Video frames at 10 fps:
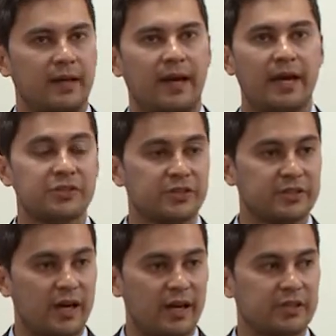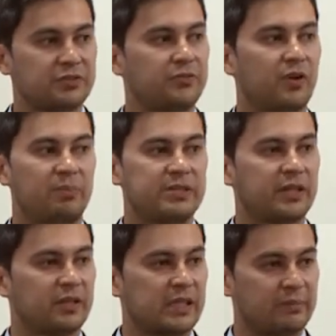exercise for a
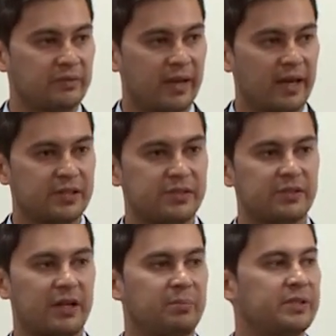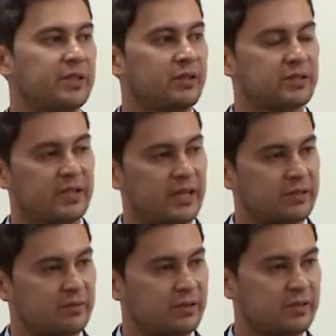particular type of cancer at a particular
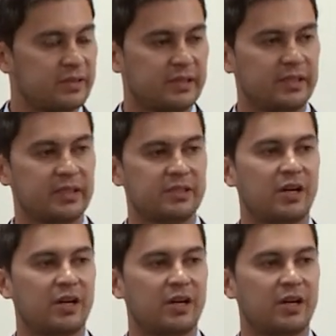stage of the disease,